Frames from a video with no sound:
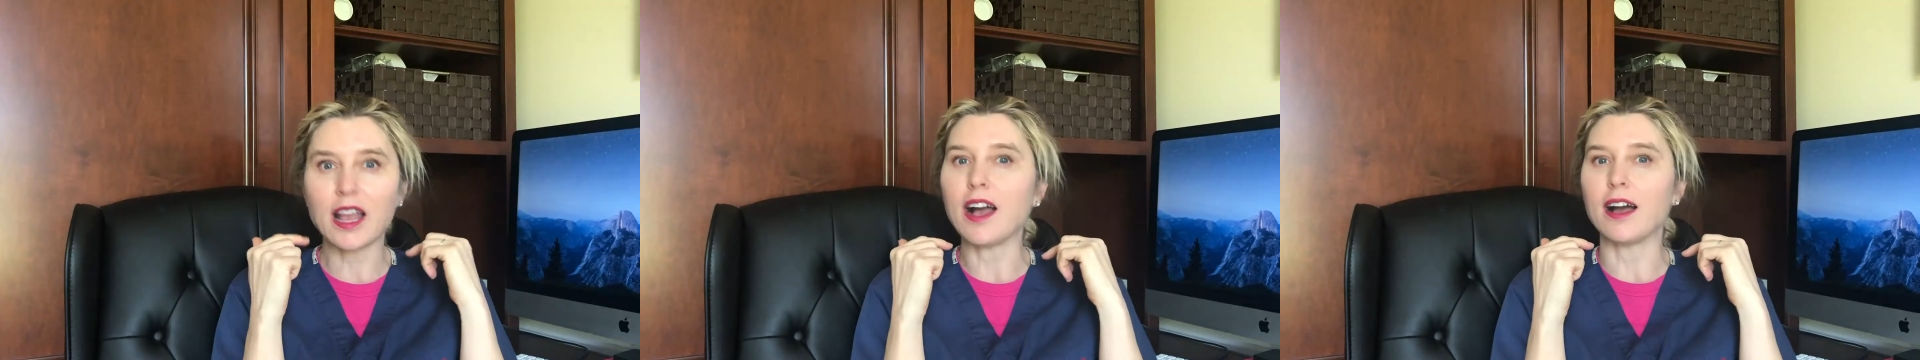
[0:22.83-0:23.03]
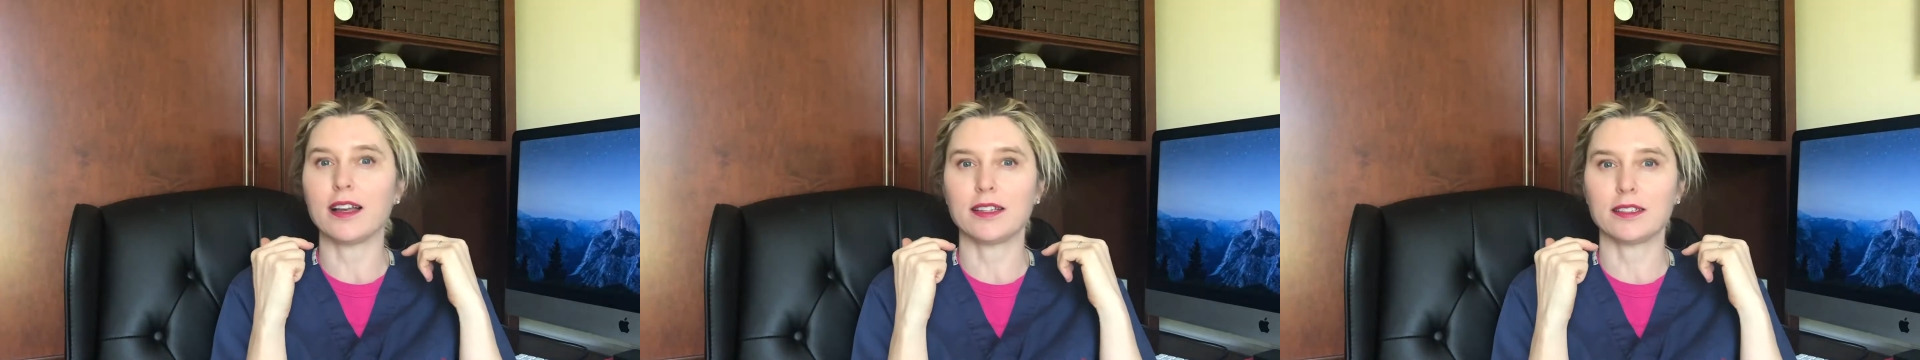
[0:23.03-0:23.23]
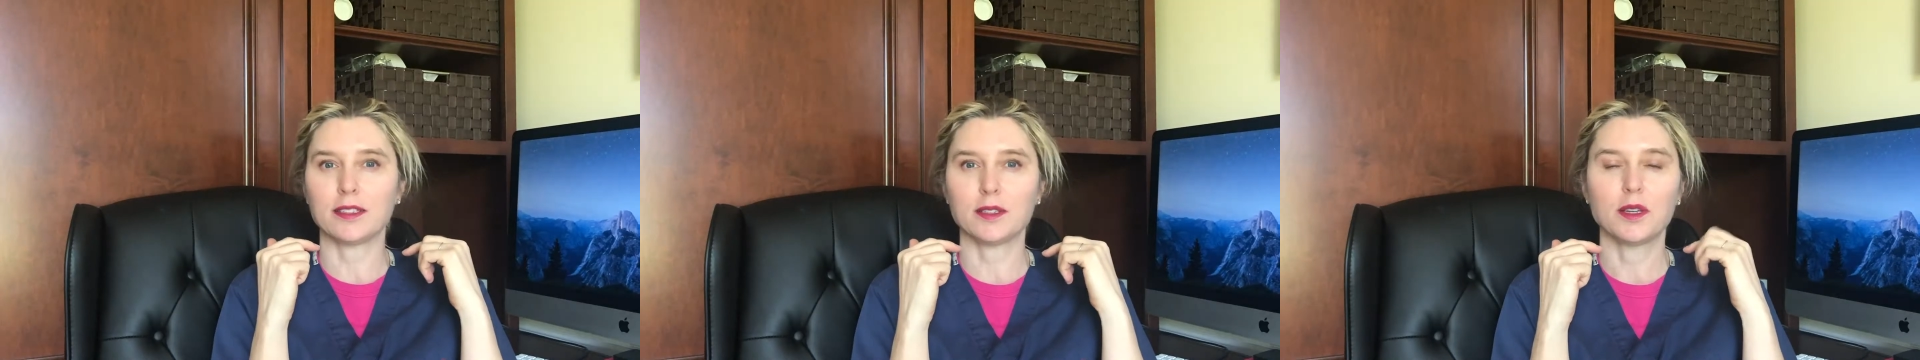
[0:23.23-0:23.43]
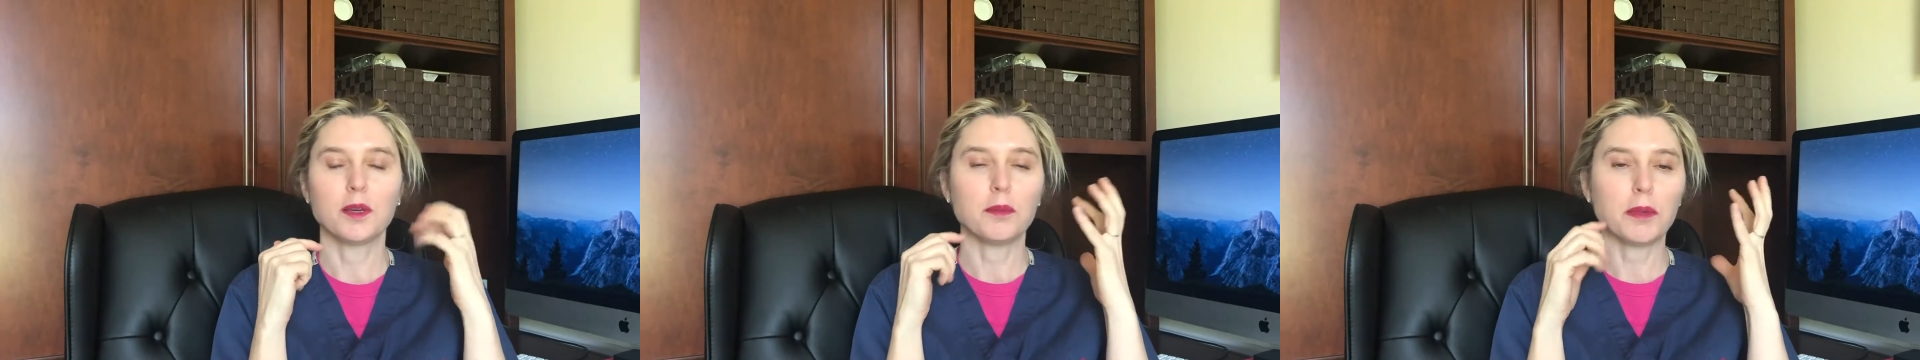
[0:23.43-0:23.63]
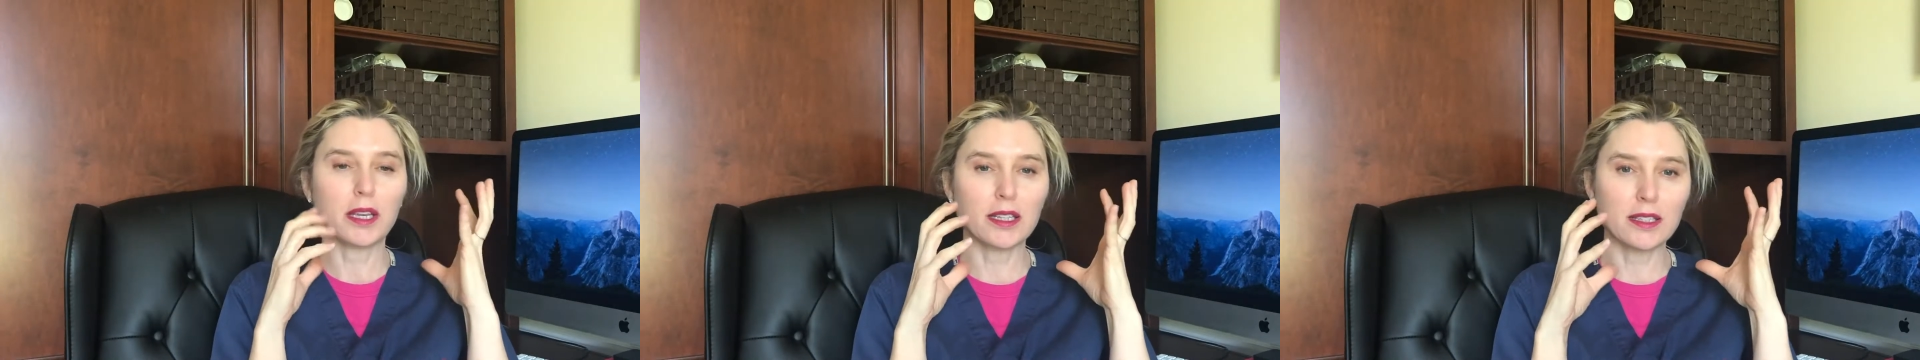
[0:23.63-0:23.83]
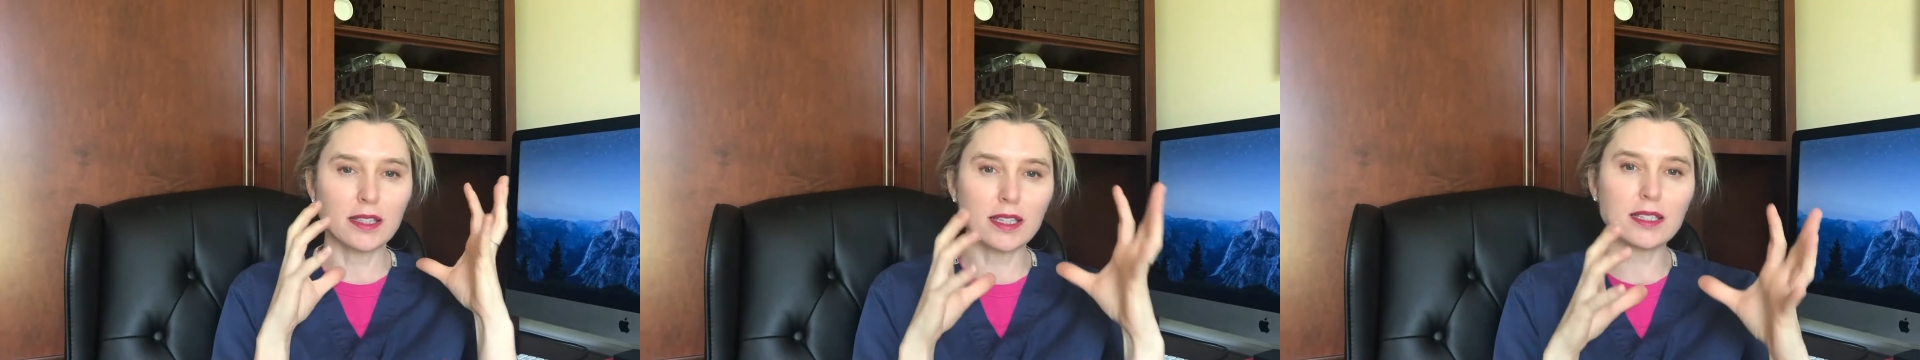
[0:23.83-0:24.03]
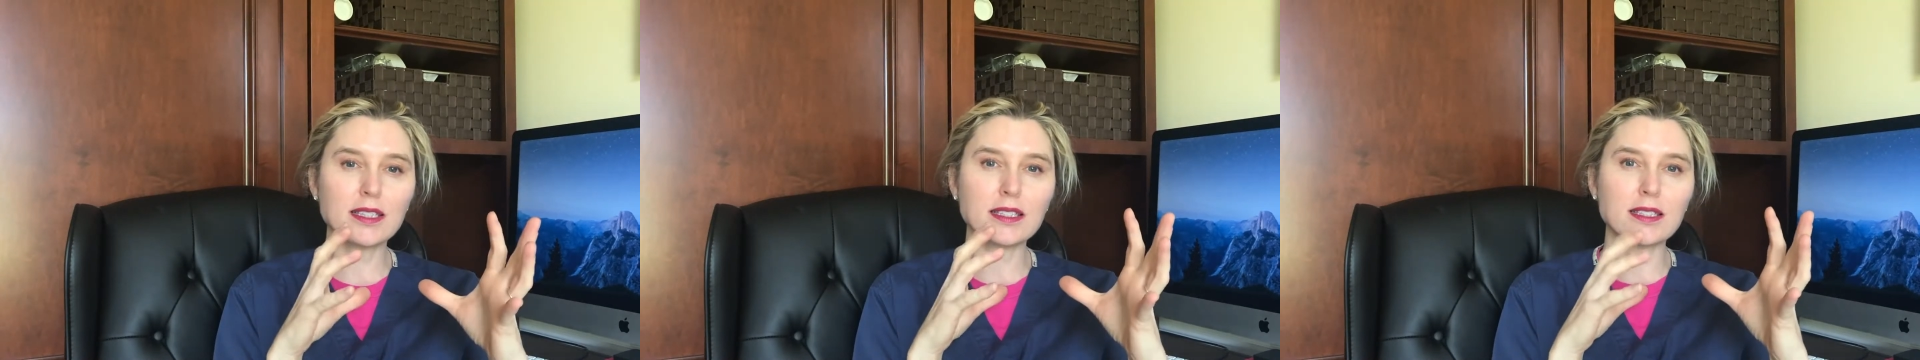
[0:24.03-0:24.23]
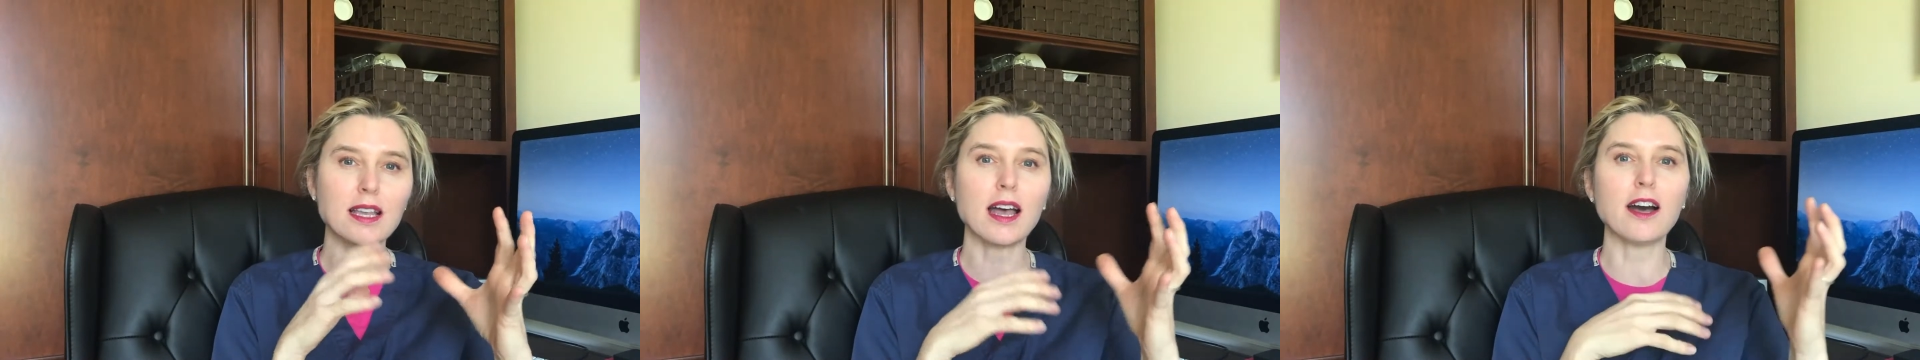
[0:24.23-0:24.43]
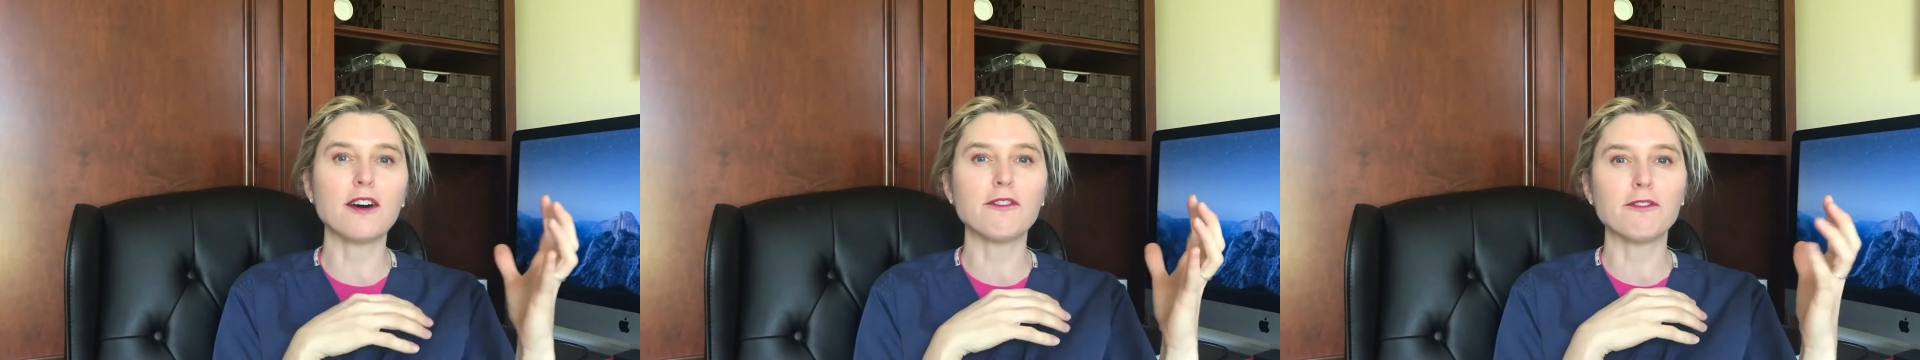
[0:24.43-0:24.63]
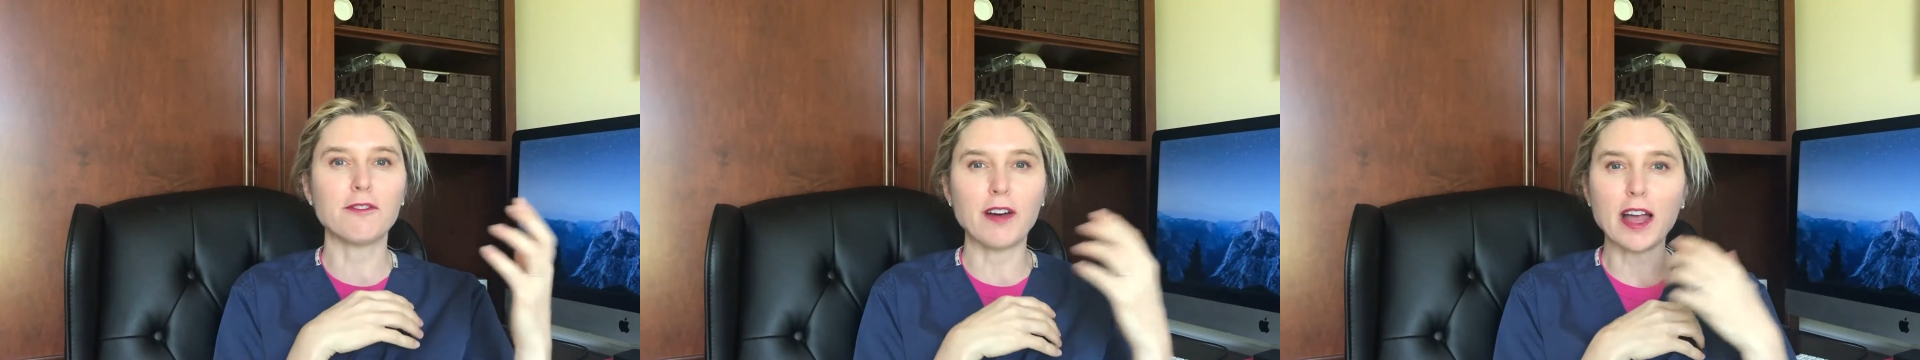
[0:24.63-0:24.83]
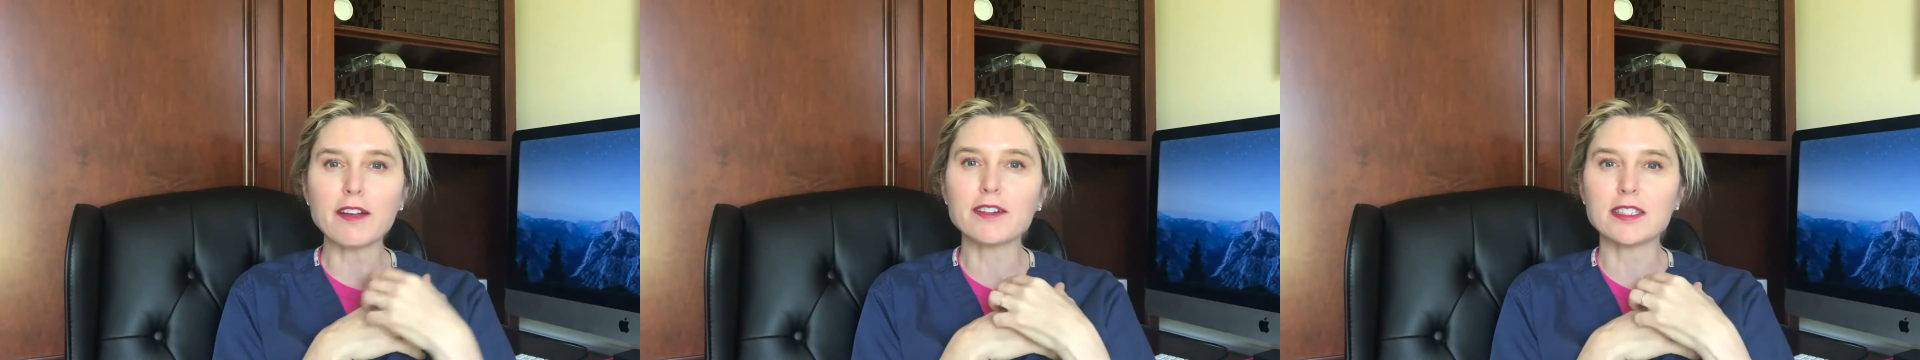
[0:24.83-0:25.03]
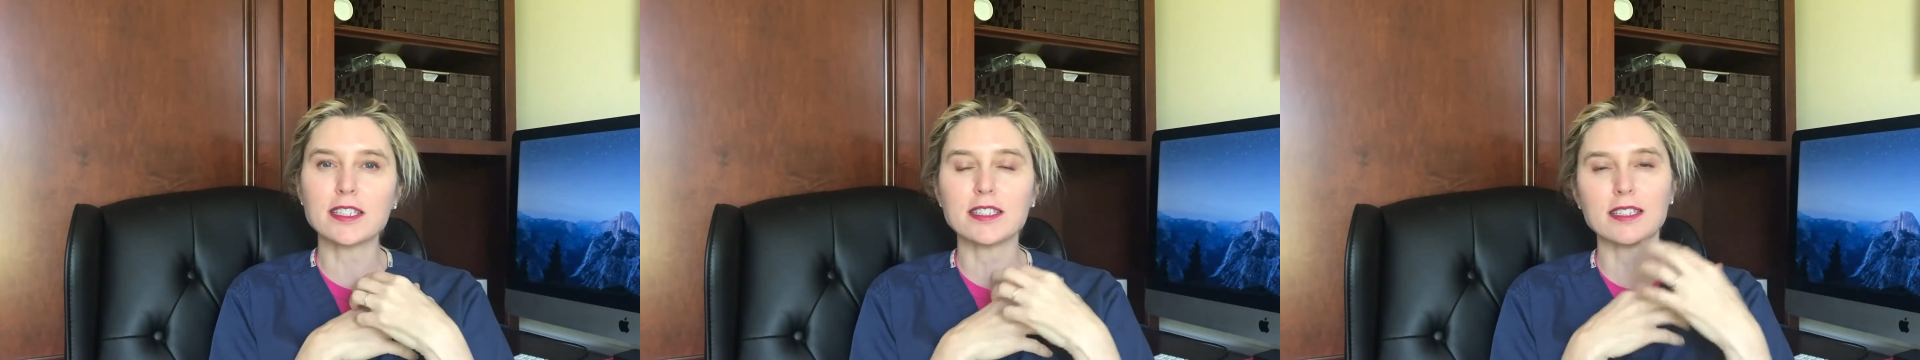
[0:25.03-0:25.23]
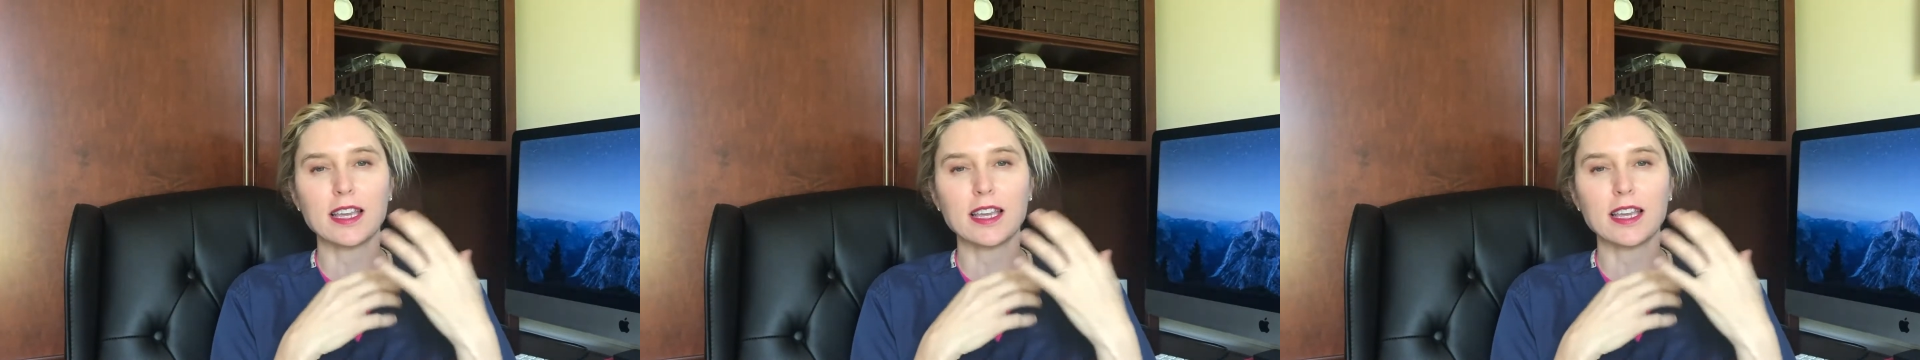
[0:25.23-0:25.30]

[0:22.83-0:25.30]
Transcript: eyes, because this is how viruses